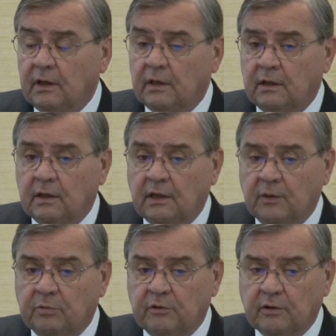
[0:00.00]
in, in
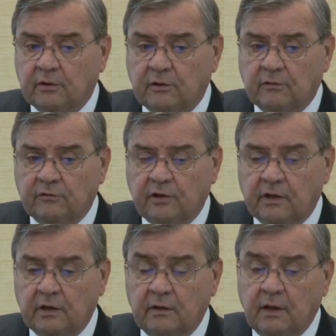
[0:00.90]
that particular
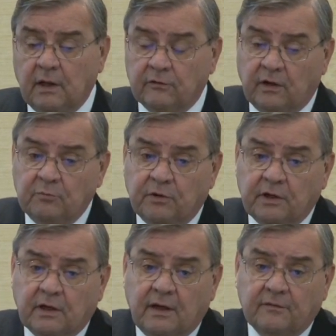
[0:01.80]
setting. So I'm
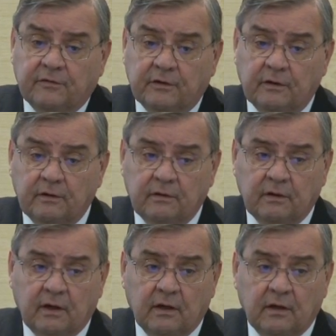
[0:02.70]
pretty confident
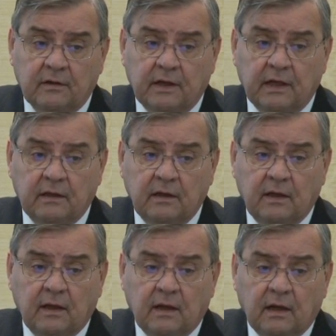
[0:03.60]
uh, that
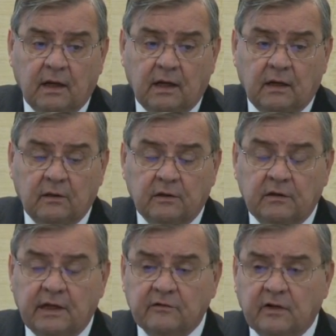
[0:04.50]
uh, the
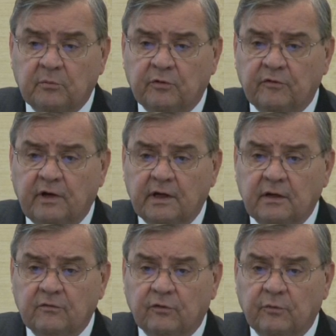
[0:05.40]
test can provide
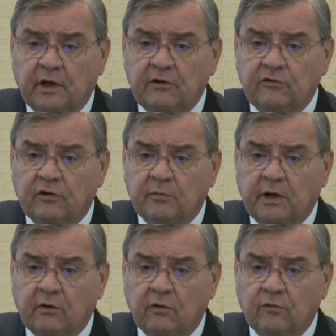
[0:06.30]
information
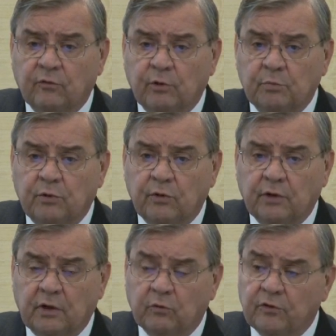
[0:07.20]
about
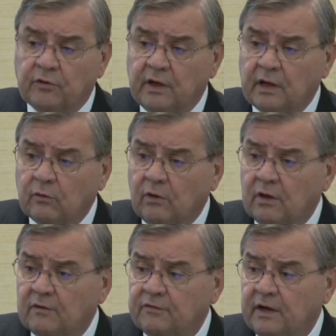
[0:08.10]
overreporting. Whether that
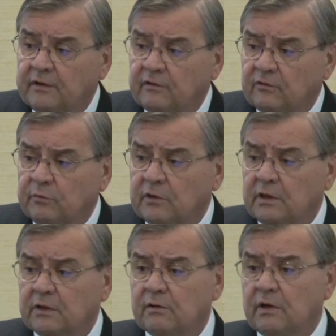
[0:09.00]
qualifies as
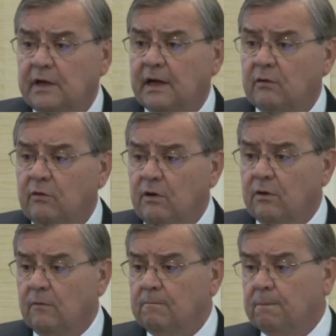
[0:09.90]
malingering, I don't
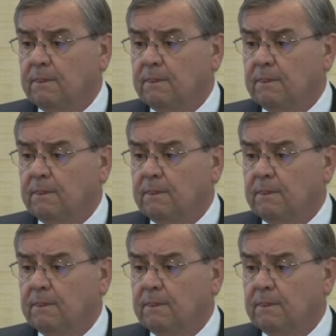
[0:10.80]
know.